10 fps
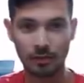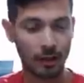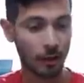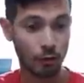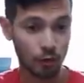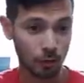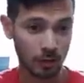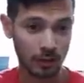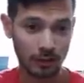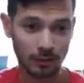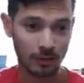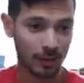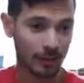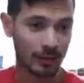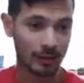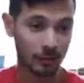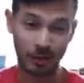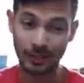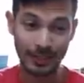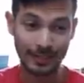I don't do it, uh,
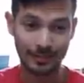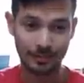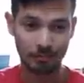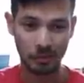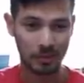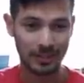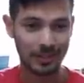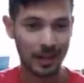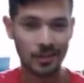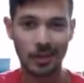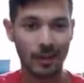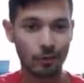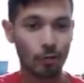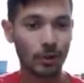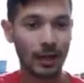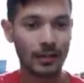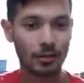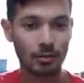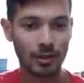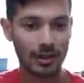not, at least not at this stage, and I have no plans
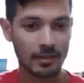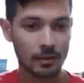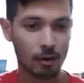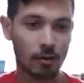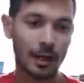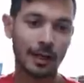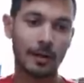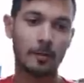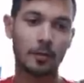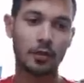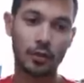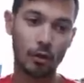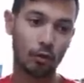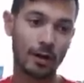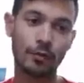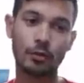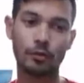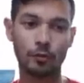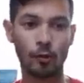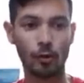to, so that's zero. So total revenue
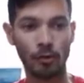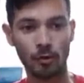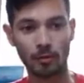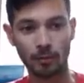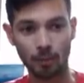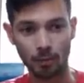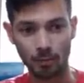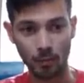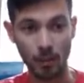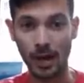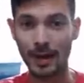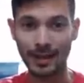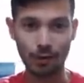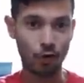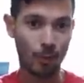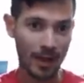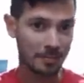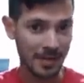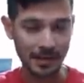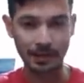for my Nomad
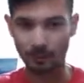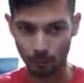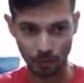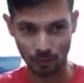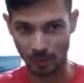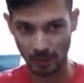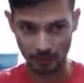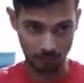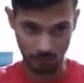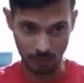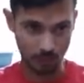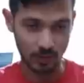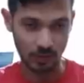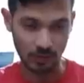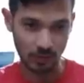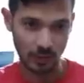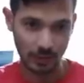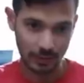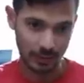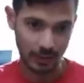Media, which is my this business,
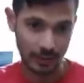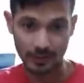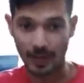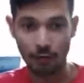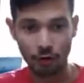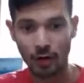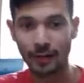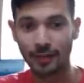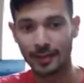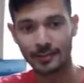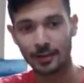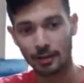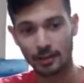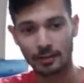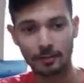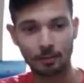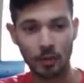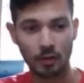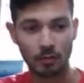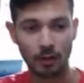uh, is one hundred nine thousand dollars.
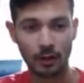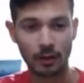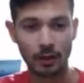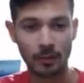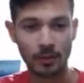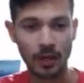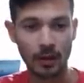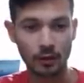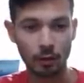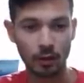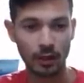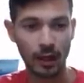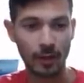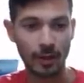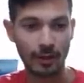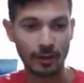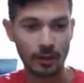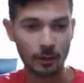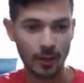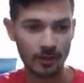Um, now talking about
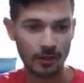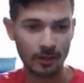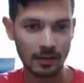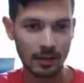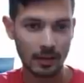expenses,